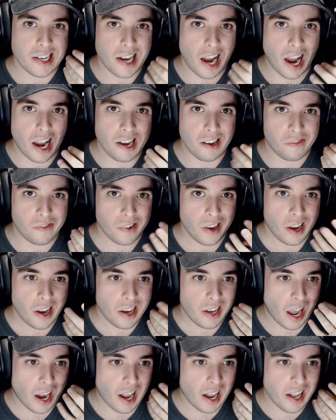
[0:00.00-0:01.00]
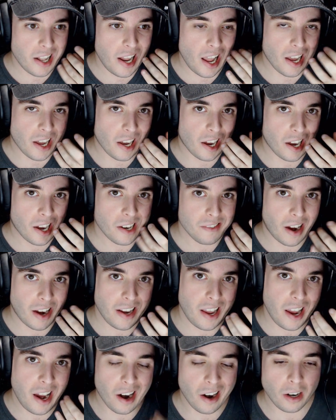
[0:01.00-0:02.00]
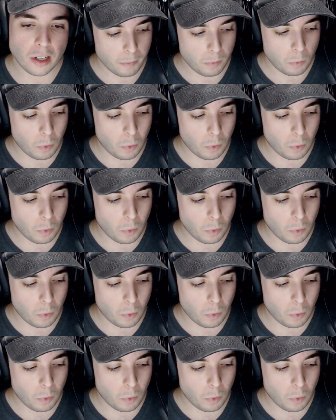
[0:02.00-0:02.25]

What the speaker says: kind of like a thing right here,